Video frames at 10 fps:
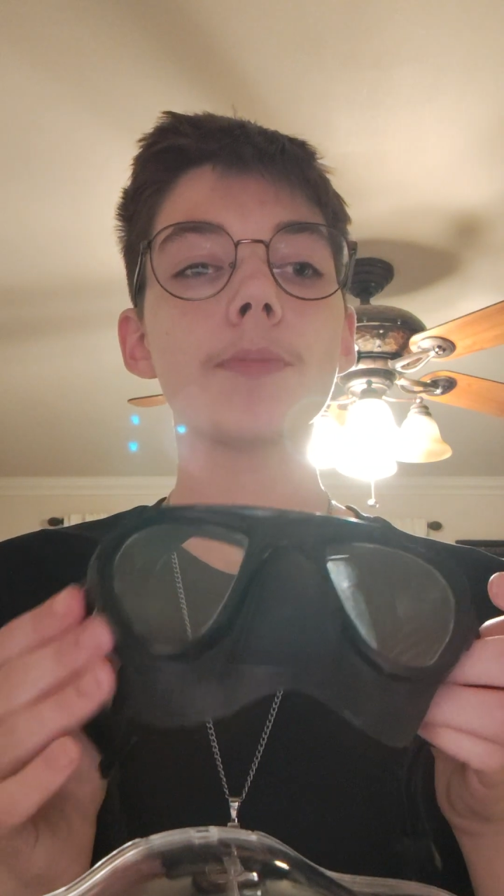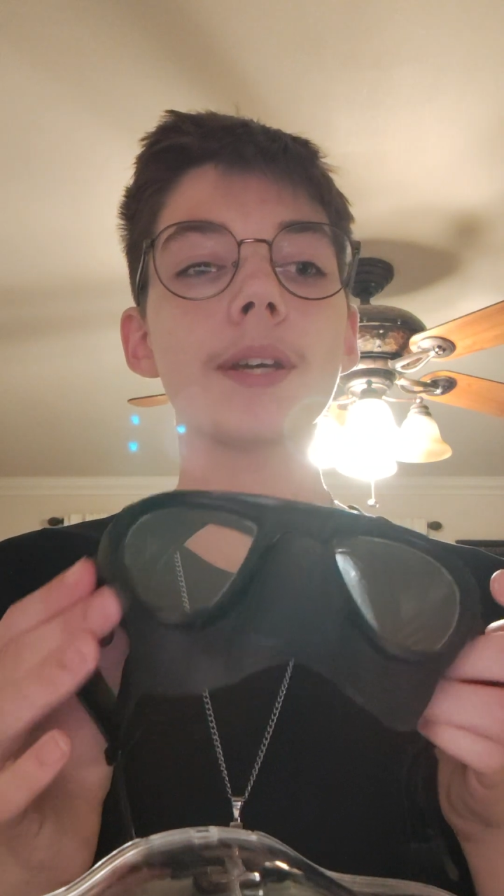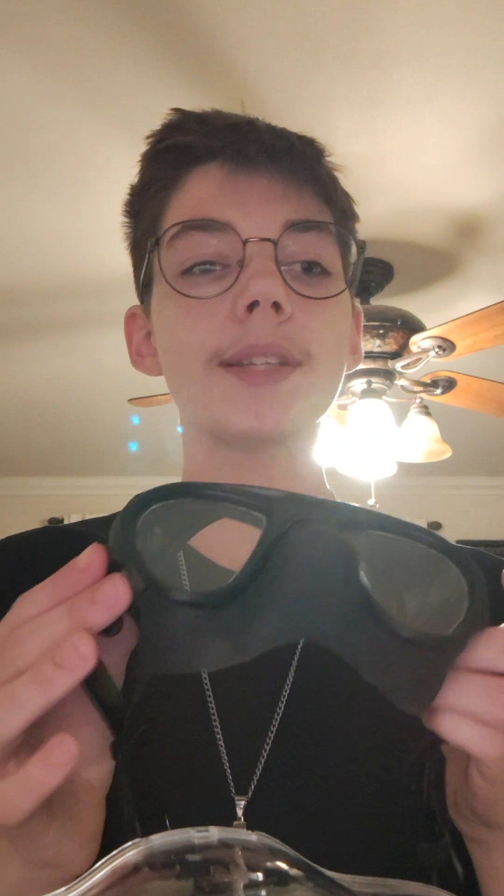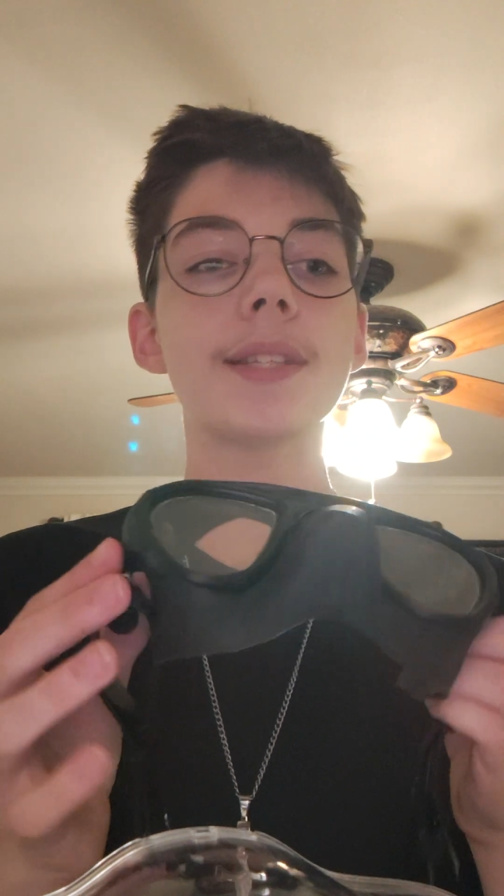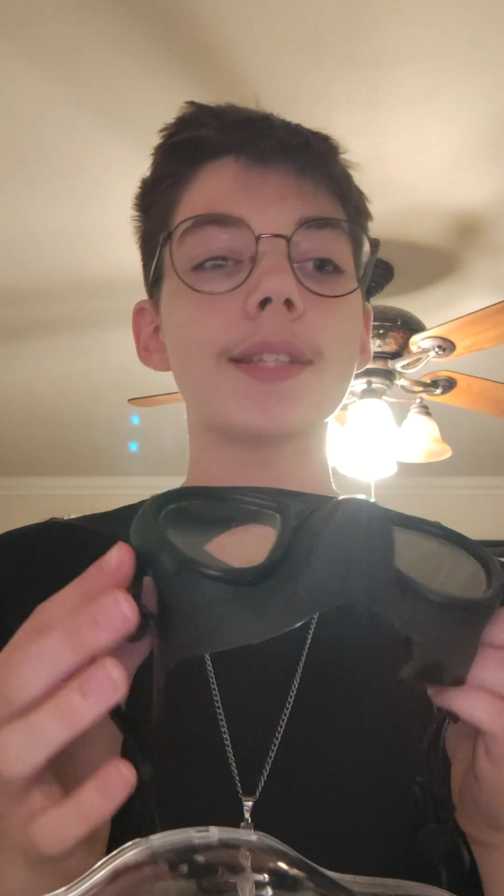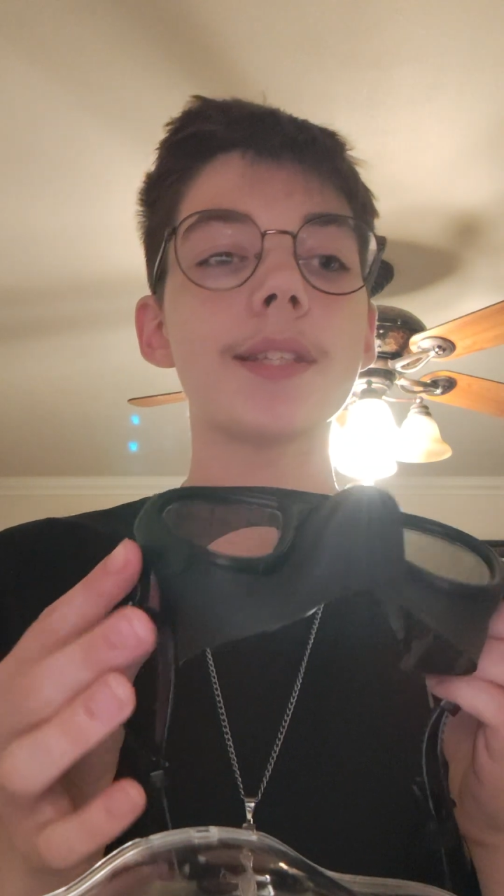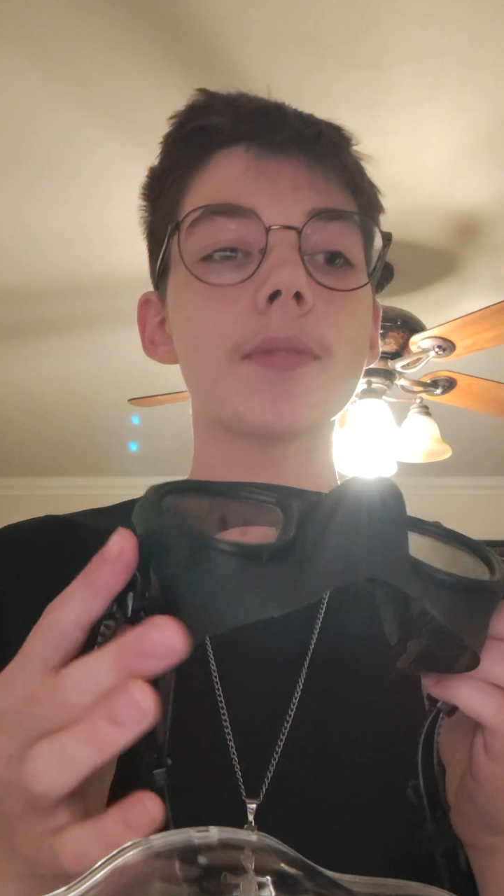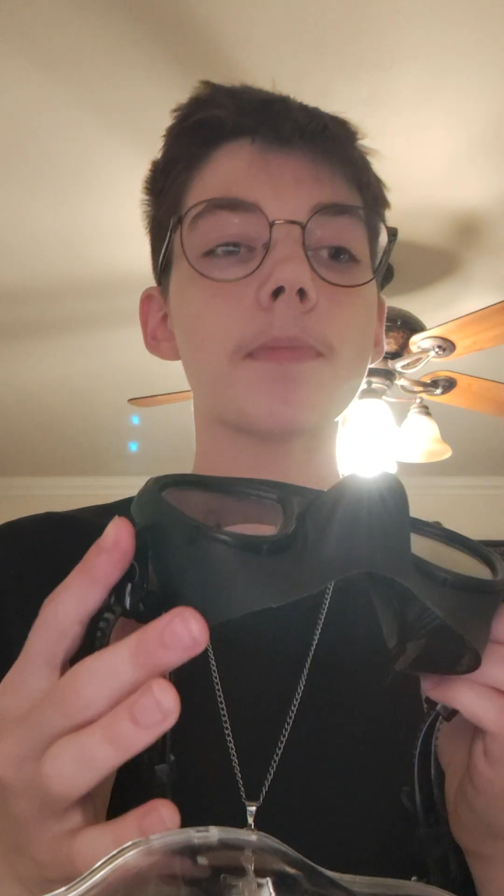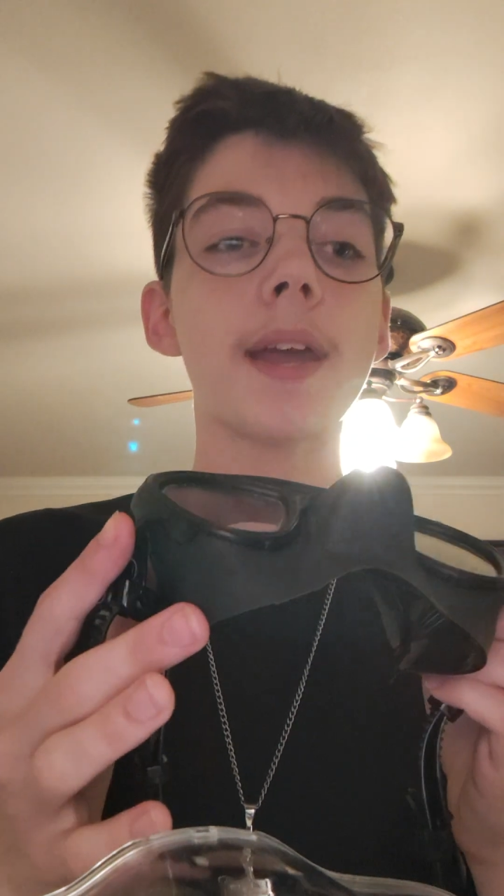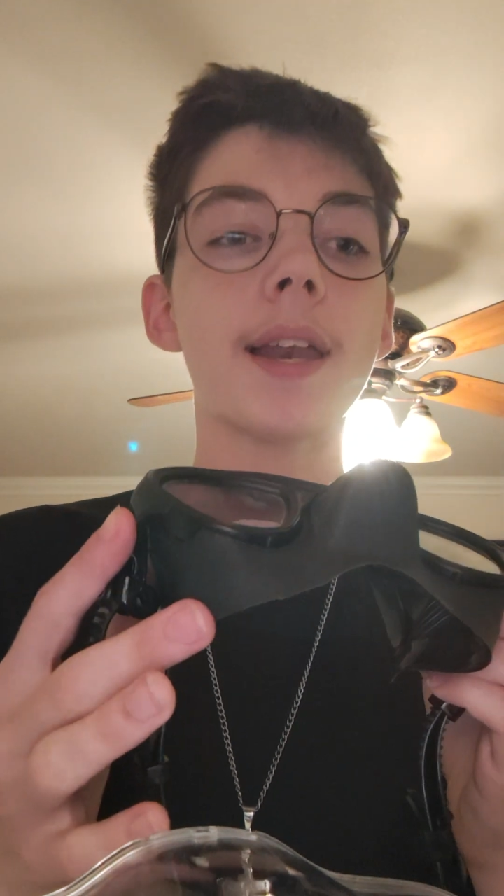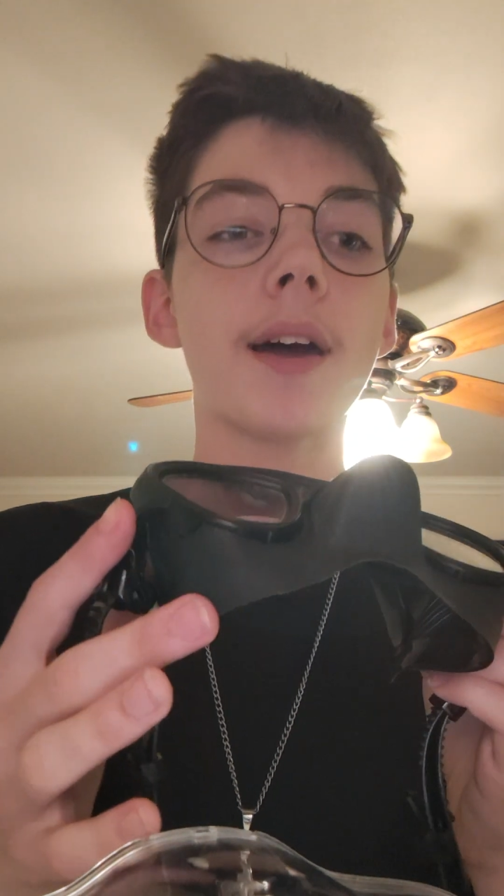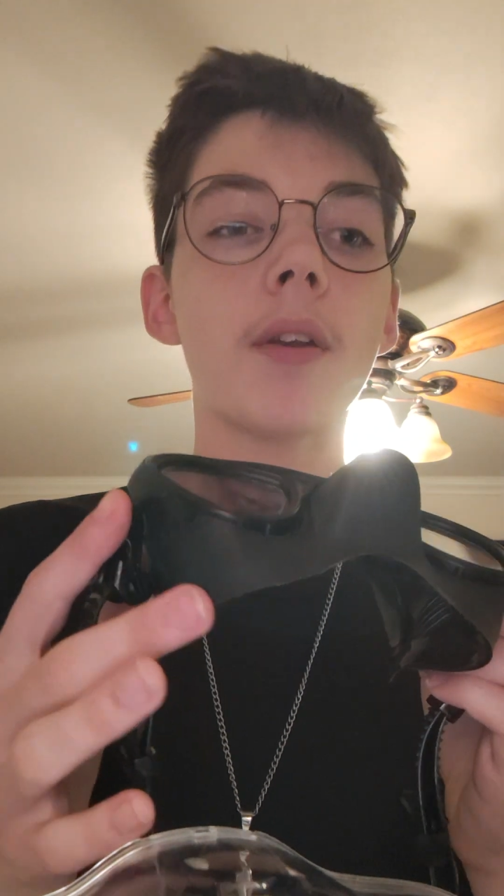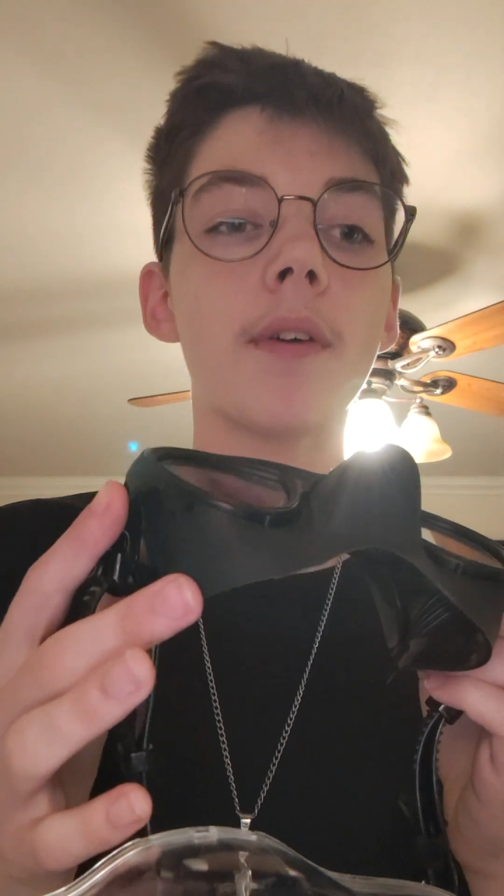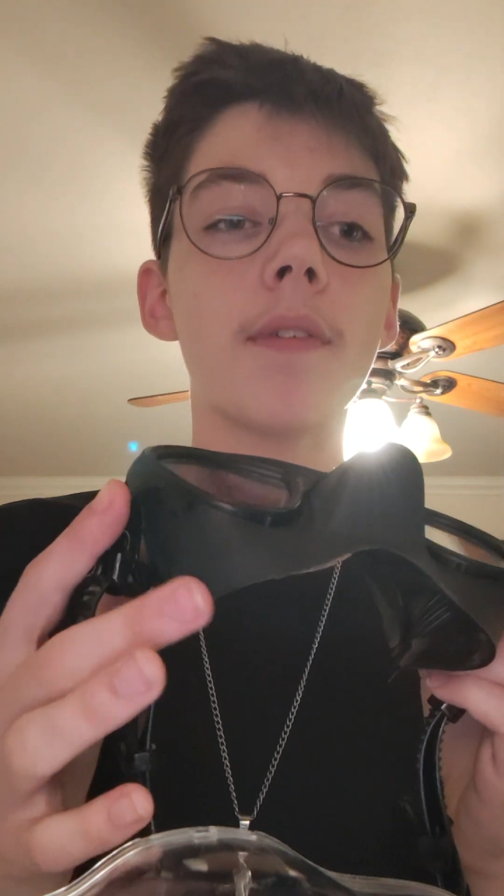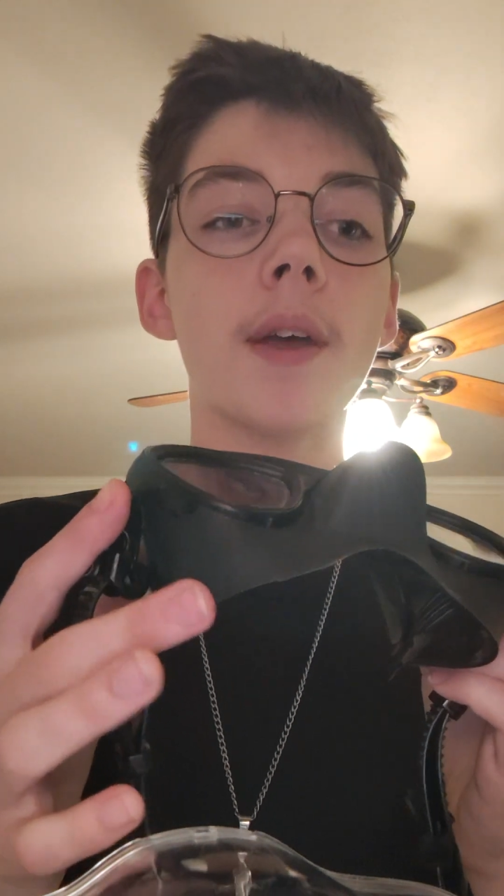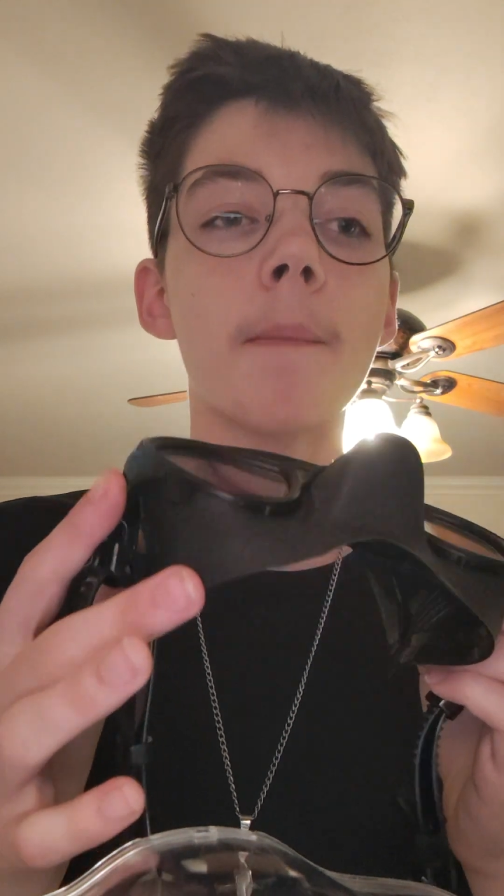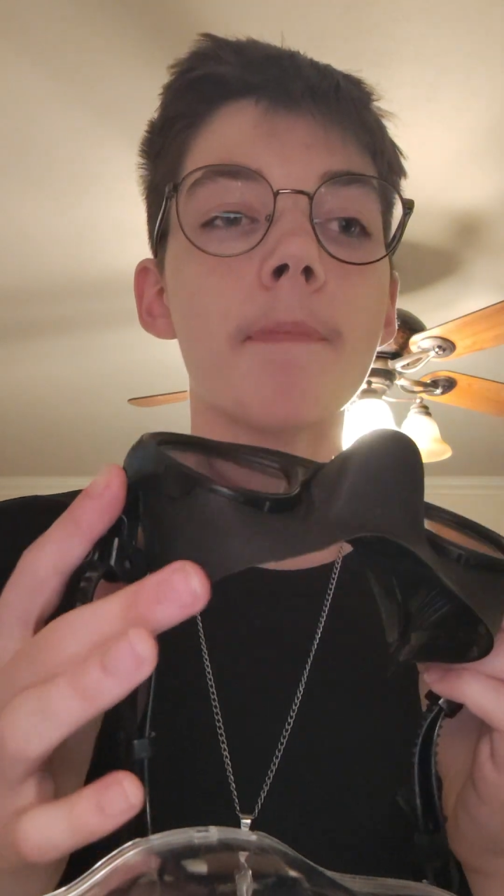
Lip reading: because this is made out of